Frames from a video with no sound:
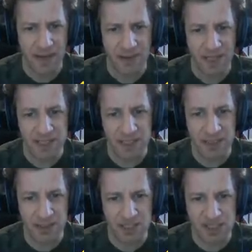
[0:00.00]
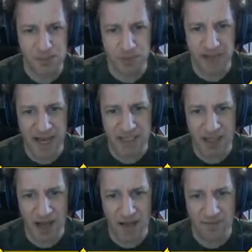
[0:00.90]
that's gonna just blast
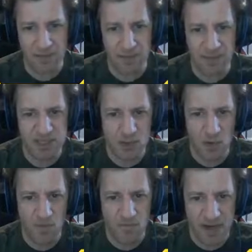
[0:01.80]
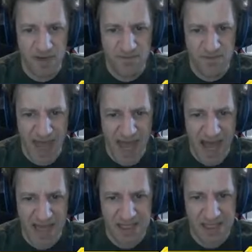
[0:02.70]
off and be so freaking fast,